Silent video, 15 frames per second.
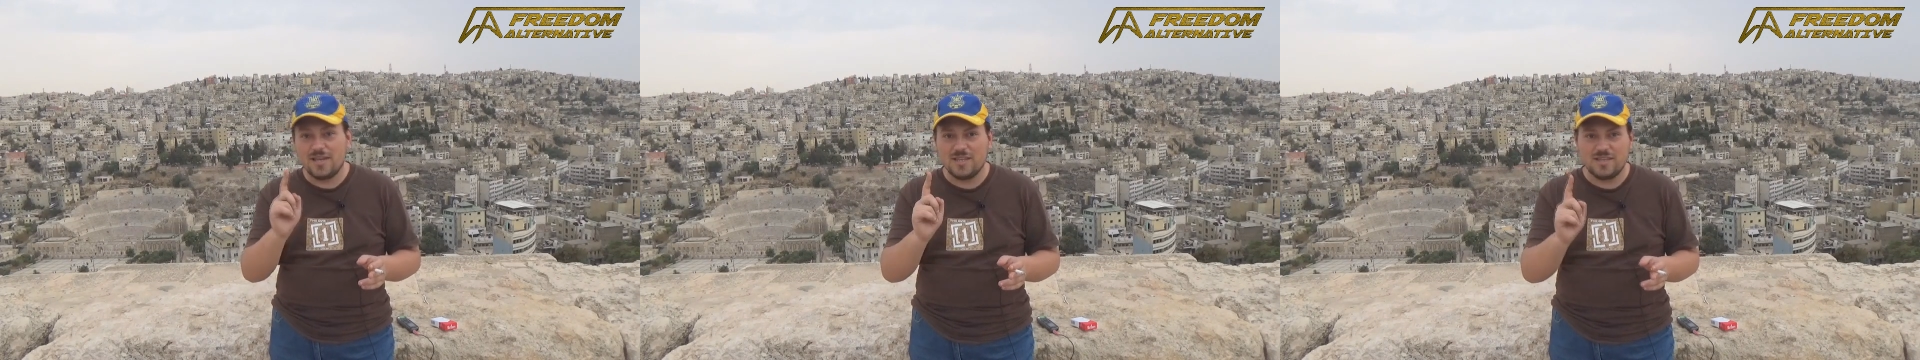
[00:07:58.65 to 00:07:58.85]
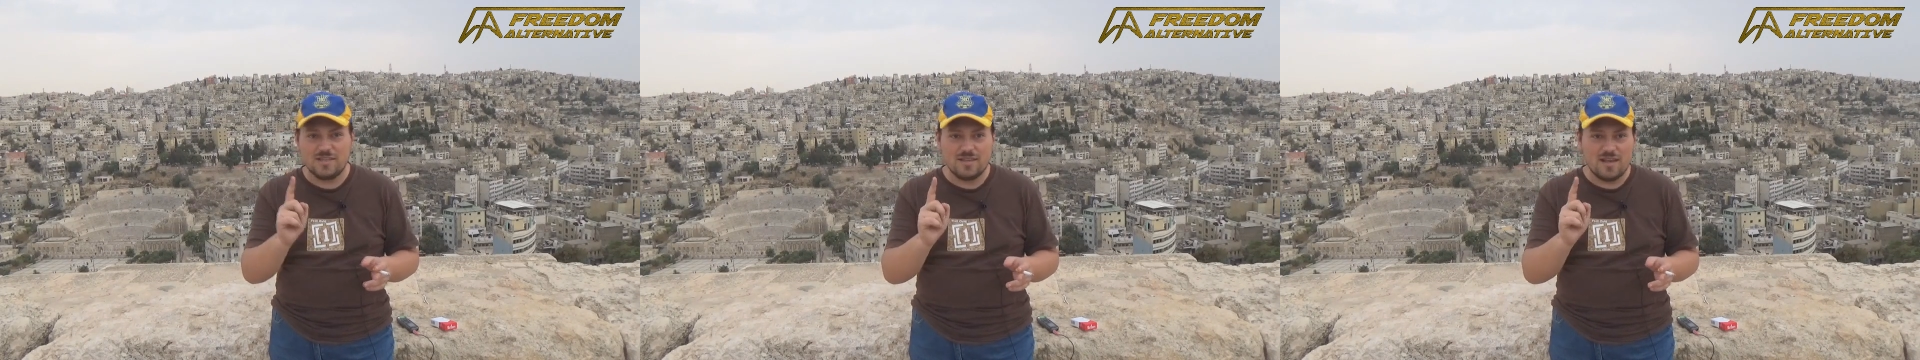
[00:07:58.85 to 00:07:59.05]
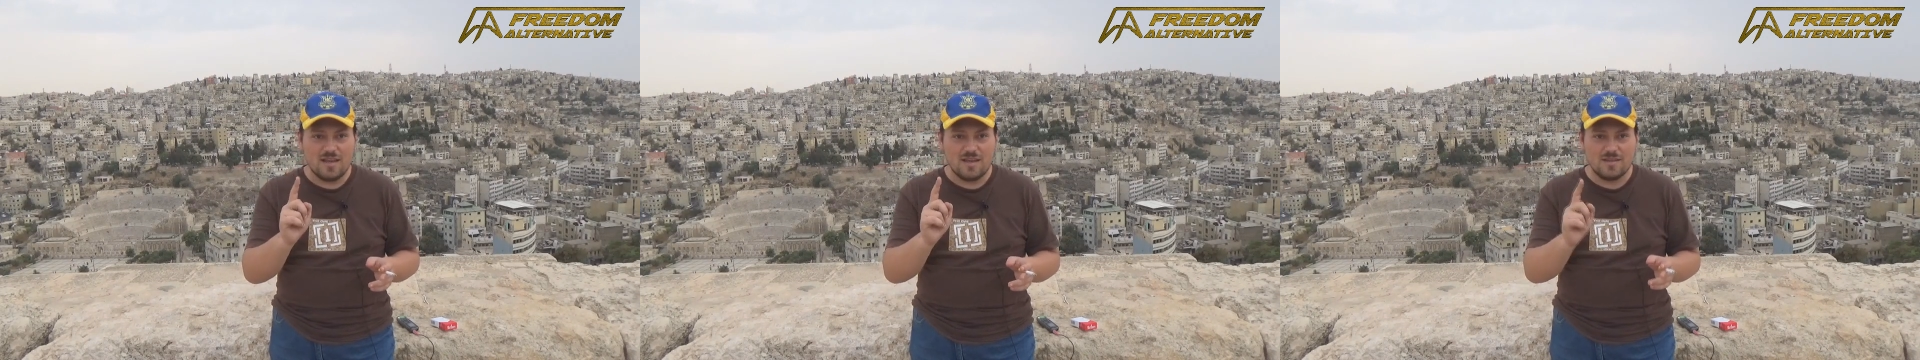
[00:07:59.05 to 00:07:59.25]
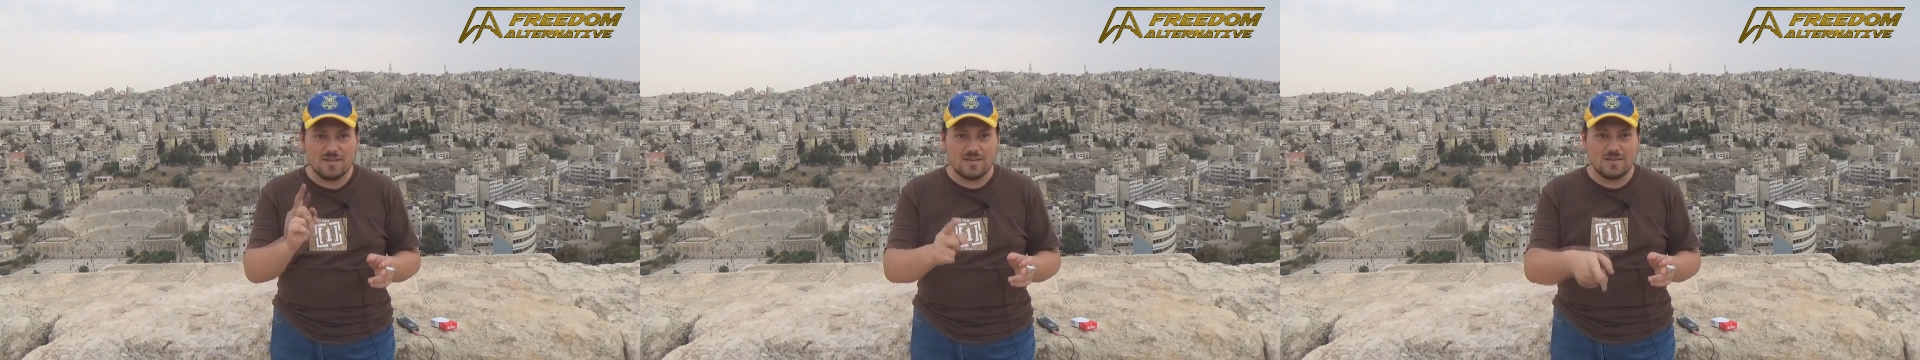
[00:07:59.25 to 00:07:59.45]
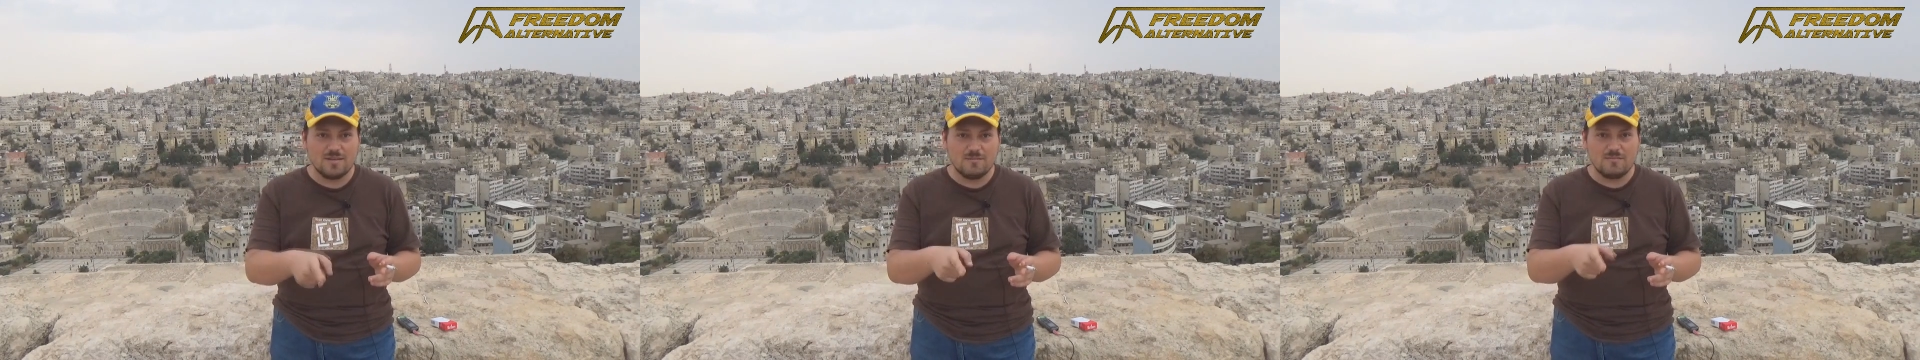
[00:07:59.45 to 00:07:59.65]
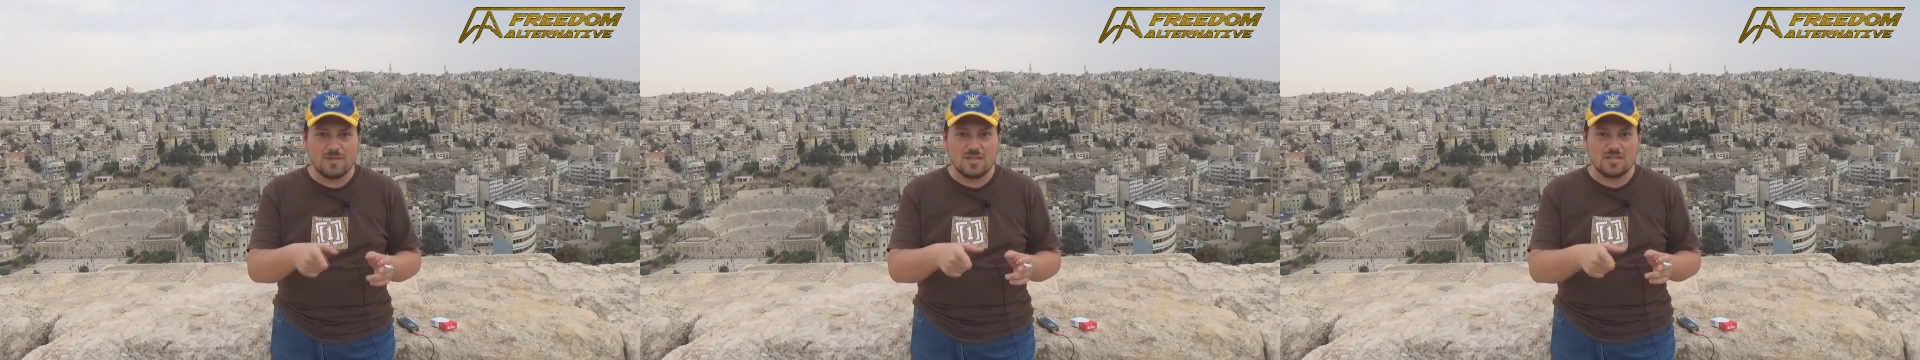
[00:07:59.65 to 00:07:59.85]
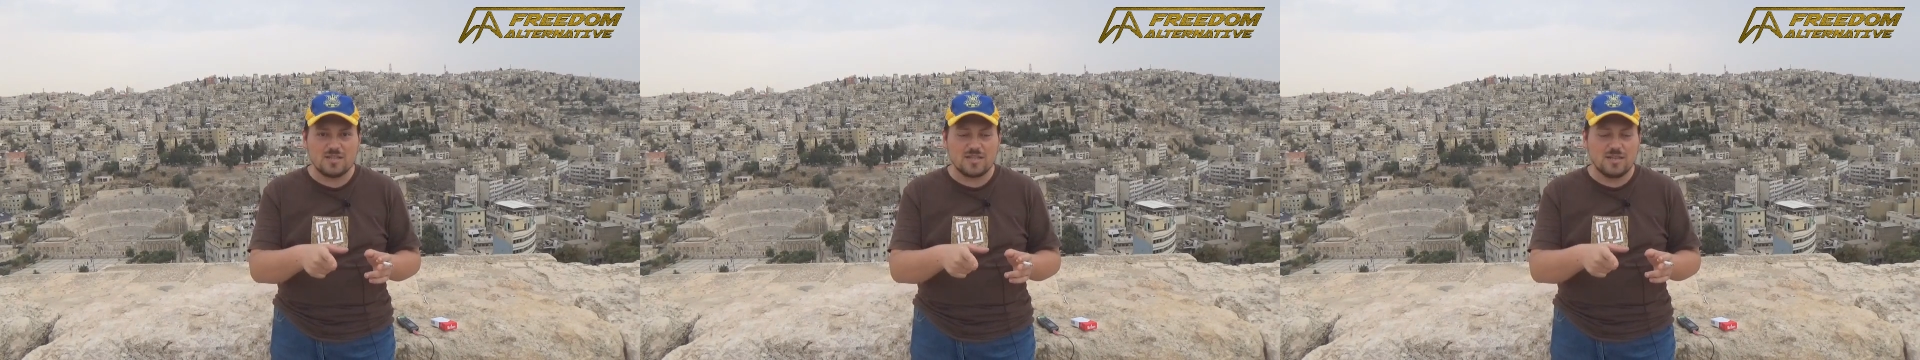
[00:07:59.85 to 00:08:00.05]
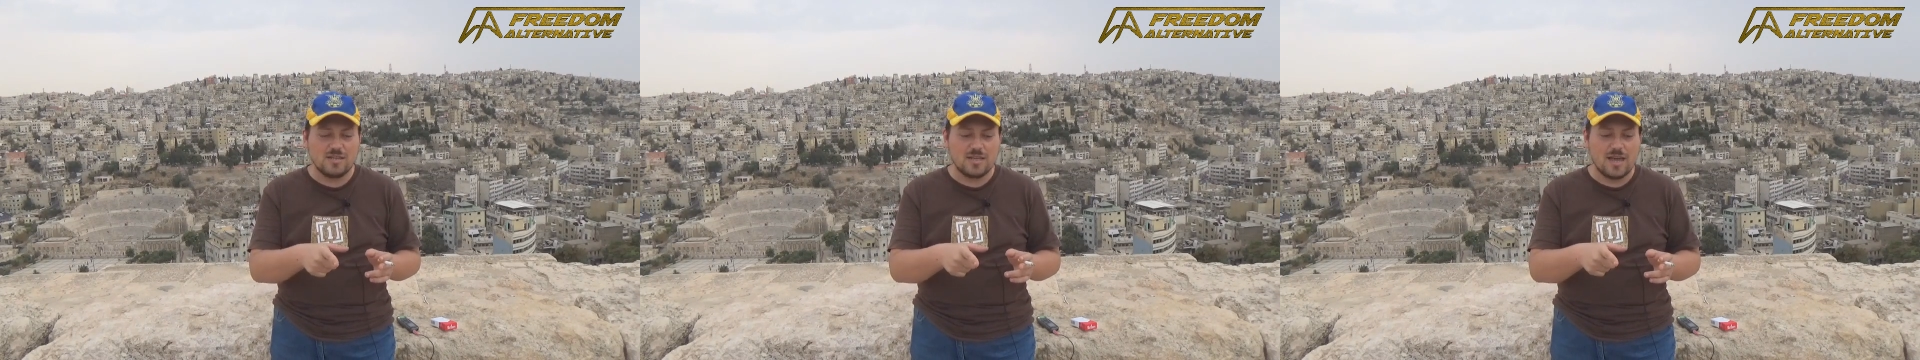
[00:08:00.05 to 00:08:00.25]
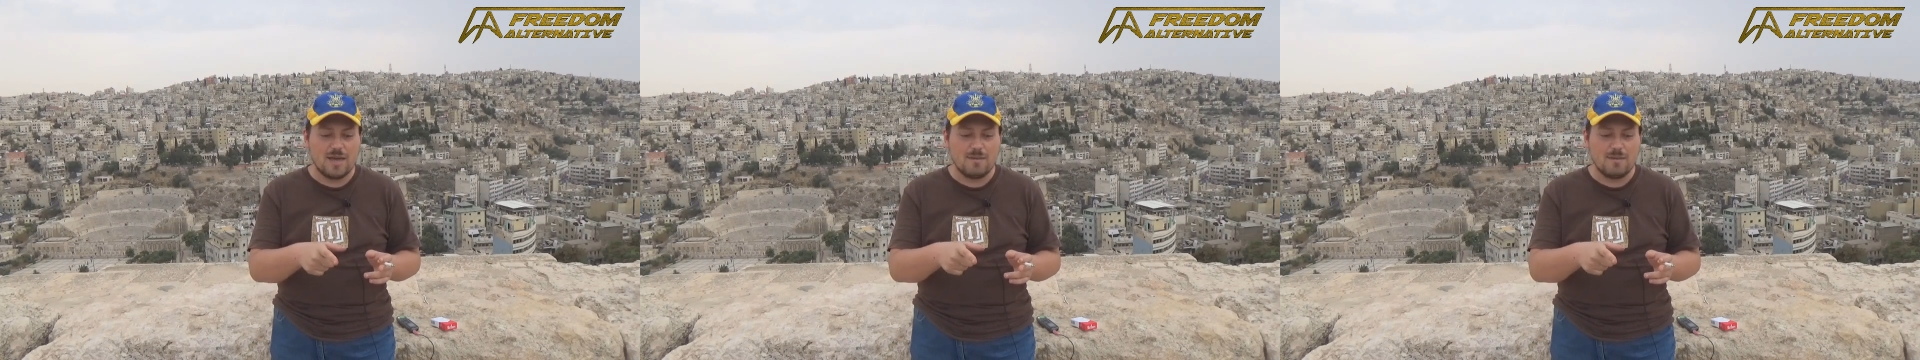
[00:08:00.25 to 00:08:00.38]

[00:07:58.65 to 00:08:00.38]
and uh, it's gonna